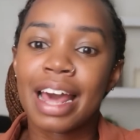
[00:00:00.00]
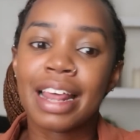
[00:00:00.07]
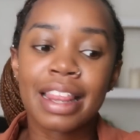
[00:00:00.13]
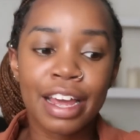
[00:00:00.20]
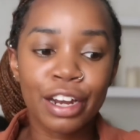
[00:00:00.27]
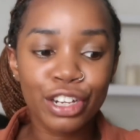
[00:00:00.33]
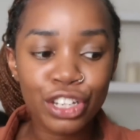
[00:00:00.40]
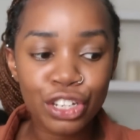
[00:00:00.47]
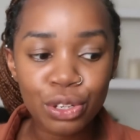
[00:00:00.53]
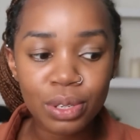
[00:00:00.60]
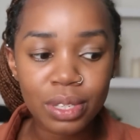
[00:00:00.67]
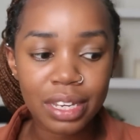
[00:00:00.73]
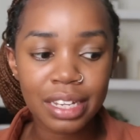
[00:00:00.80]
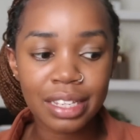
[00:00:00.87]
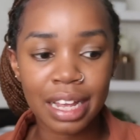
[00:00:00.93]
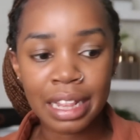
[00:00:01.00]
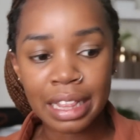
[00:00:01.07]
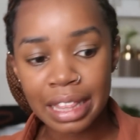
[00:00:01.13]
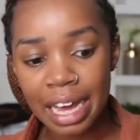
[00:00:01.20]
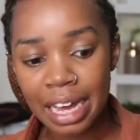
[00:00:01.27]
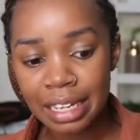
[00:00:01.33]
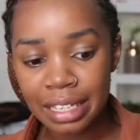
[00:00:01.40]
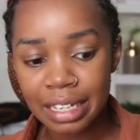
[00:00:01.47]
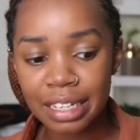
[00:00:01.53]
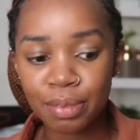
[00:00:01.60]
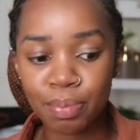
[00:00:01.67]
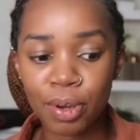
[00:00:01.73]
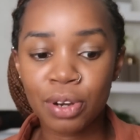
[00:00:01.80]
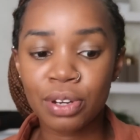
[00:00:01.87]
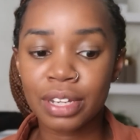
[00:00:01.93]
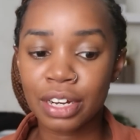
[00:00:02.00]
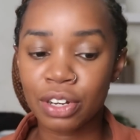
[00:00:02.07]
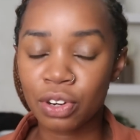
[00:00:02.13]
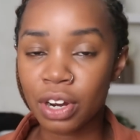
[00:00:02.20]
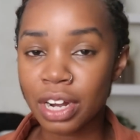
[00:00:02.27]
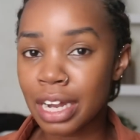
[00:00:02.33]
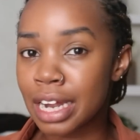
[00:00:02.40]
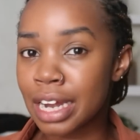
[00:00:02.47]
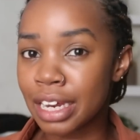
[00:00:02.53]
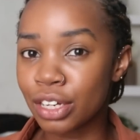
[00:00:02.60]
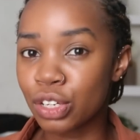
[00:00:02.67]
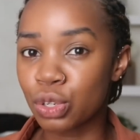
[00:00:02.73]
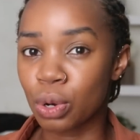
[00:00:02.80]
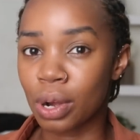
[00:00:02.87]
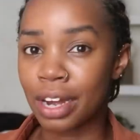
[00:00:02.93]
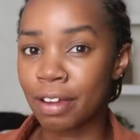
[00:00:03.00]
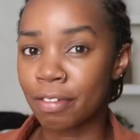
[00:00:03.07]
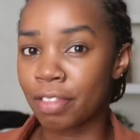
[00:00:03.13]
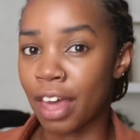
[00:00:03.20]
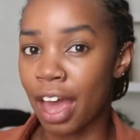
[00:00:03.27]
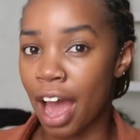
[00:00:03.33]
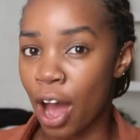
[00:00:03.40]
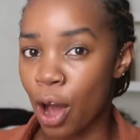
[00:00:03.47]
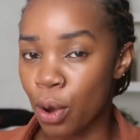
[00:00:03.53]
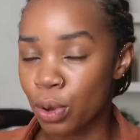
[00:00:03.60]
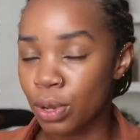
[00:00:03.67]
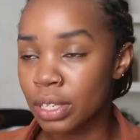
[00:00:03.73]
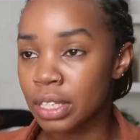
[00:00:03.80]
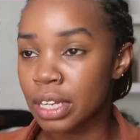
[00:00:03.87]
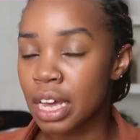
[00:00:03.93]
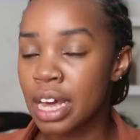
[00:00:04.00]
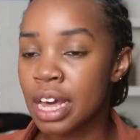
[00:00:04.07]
And then Tuesdays and Thursdays, because I don't need to leave the house,